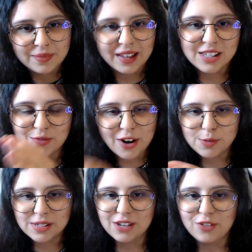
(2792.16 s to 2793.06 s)
Like it's very
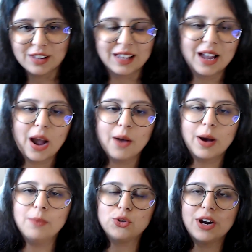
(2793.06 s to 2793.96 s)
specific. Like
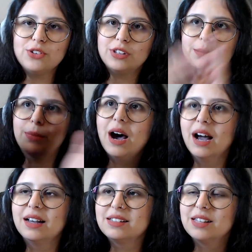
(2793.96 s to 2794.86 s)
I'm trying to
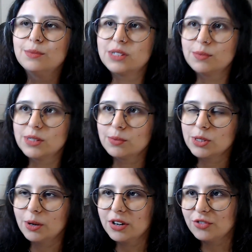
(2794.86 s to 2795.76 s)
debug some
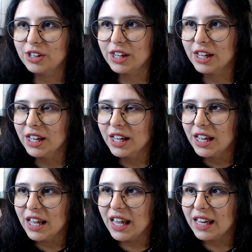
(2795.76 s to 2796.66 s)
sort of thing,
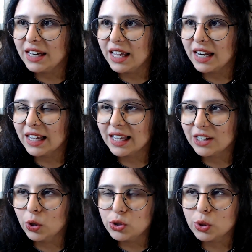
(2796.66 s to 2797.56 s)
and then I can
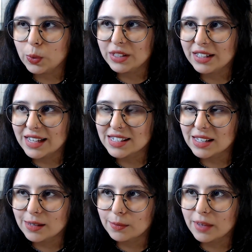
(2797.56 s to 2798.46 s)
go to Quint and
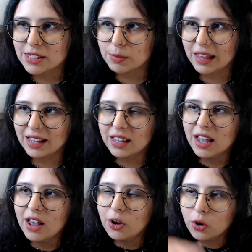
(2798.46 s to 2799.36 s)
ask me like,
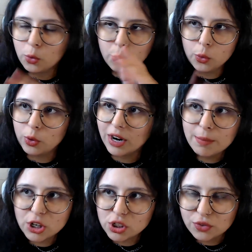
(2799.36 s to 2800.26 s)
run a
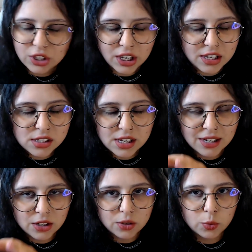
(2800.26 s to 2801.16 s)
bunch of things
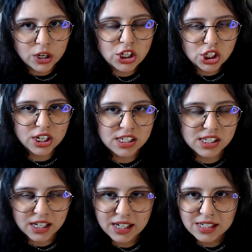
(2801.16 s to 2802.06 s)
and reach a
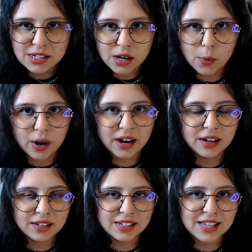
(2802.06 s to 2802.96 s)
state
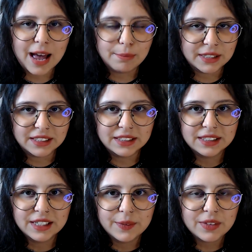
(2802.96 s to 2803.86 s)
where this happened,
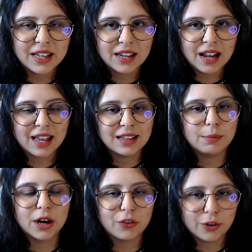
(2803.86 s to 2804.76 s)
and then I can
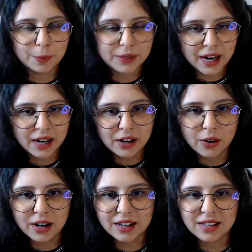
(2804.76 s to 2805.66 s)
debug from there,
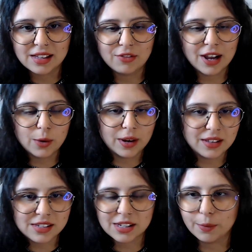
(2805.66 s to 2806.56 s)
or I can
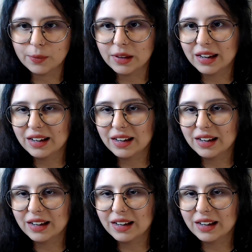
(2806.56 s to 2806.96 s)
evaluate some